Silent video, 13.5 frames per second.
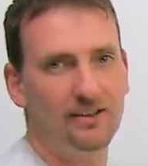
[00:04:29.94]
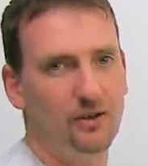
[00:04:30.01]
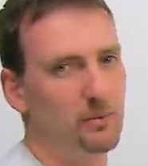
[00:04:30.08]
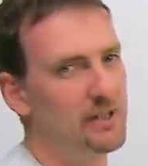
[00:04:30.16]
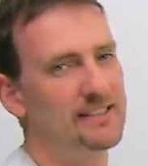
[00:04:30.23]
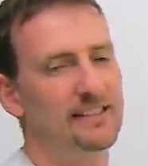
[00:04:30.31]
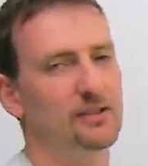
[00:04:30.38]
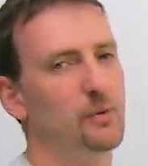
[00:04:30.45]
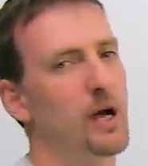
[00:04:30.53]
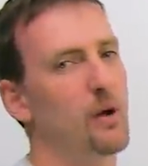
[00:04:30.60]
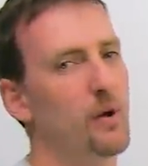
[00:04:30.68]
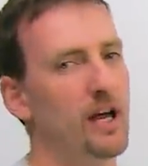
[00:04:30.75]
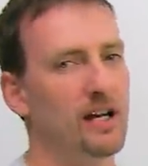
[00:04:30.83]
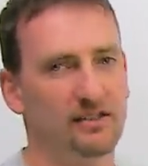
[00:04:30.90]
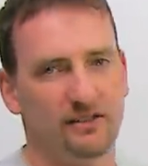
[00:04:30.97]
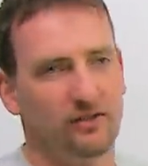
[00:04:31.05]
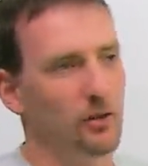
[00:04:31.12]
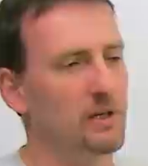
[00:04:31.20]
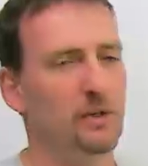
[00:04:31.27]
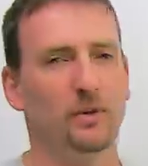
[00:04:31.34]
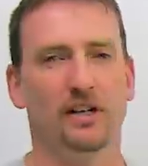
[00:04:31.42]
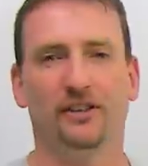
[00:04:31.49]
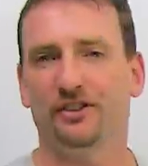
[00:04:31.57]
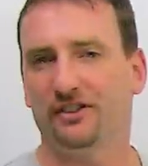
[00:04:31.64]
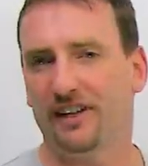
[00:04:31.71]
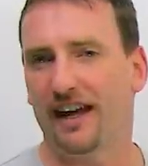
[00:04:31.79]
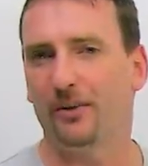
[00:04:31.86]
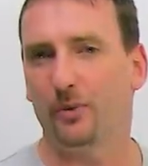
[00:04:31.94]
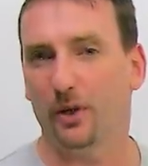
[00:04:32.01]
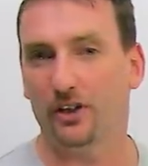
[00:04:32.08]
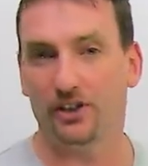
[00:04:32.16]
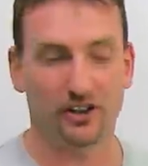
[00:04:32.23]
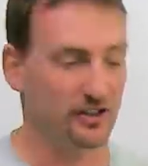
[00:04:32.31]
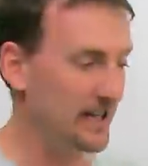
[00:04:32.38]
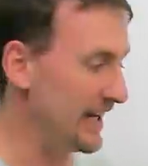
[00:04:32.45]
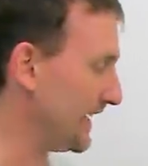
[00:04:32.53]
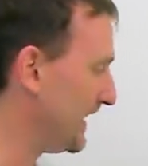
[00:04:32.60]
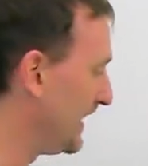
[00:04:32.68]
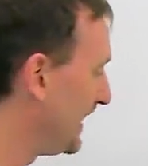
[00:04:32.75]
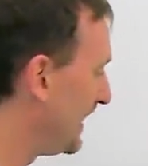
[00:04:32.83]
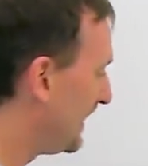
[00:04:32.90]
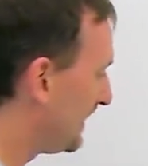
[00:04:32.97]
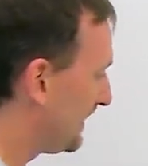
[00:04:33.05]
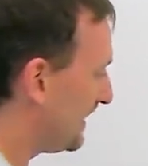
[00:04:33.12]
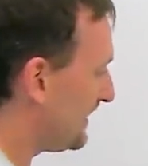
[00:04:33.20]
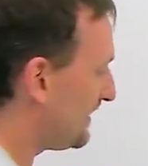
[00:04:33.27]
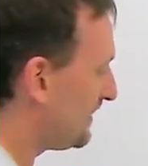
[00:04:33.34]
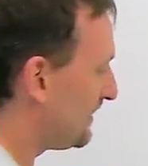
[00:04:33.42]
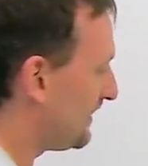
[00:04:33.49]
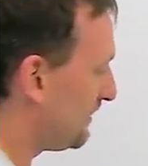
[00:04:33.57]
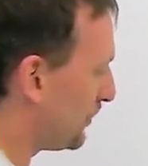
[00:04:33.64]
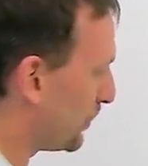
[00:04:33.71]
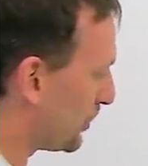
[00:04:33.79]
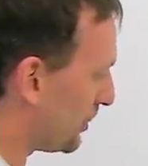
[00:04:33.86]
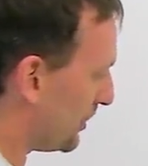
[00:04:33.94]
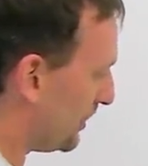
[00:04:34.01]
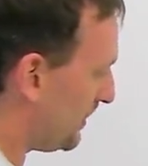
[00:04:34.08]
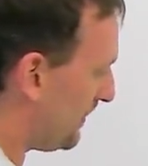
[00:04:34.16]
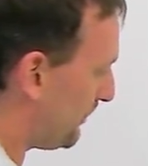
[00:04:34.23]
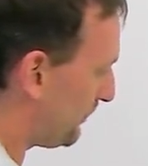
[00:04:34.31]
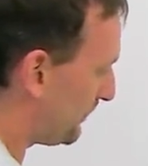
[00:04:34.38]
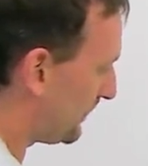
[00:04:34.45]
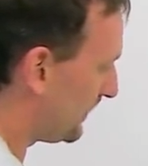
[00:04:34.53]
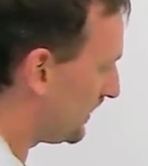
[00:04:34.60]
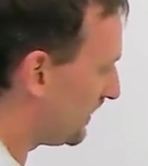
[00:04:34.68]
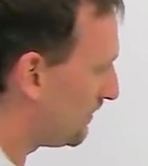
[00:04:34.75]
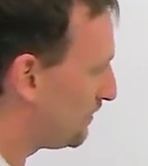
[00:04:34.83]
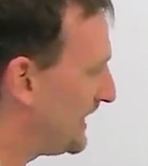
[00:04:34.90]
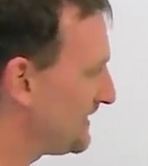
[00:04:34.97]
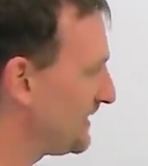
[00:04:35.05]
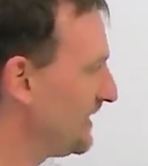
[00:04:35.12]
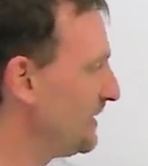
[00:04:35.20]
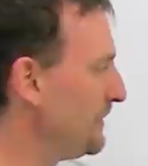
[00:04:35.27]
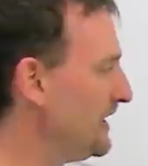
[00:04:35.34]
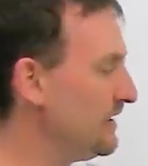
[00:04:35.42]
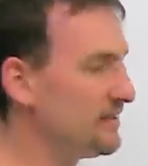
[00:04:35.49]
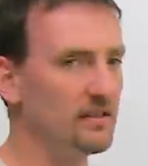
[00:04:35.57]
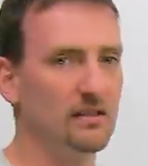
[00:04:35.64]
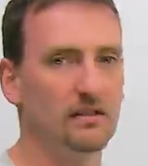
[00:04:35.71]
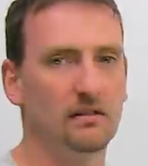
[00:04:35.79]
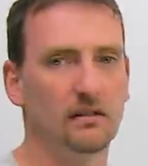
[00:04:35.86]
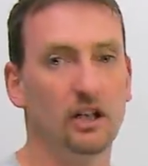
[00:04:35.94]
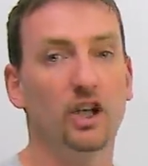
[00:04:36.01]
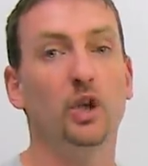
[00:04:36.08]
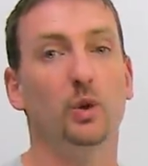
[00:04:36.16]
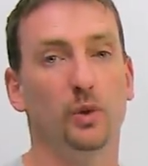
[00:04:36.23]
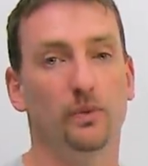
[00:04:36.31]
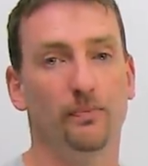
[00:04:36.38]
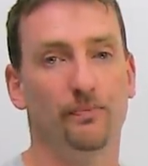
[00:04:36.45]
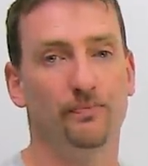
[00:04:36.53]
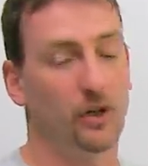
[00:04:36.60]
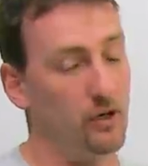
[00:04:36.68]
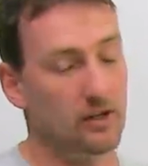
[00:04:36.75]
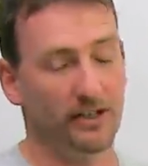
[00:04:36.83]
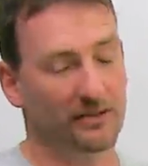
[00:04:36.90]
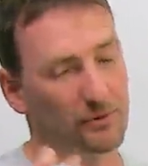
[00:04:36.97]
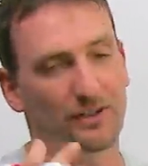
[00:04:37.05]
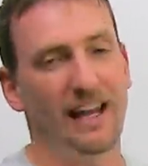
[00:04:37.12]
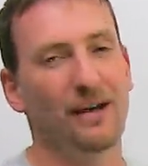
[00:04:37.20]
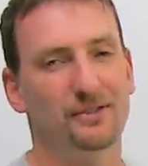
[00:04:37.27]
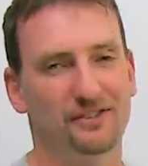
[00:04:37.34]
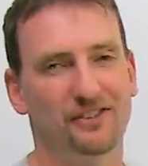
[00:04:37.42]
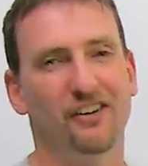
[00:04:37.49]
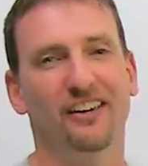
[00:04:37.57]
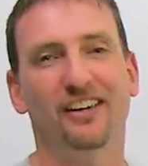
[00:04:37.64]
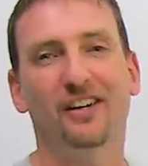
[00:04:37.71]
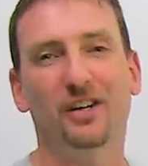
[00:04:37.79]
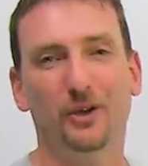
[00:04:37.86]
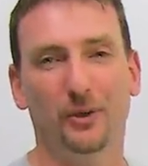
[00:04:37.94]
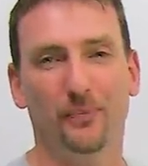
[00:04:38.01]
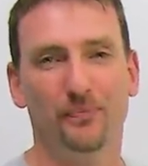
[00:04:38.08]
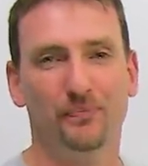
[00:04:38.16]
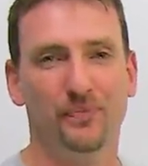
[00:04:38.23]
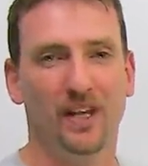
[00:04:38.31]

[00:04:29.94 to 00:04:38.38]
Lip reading: Nobody says kwewe because nobody will understand what you're saying. This word basically means Q, or is pronounced, sorry, Q.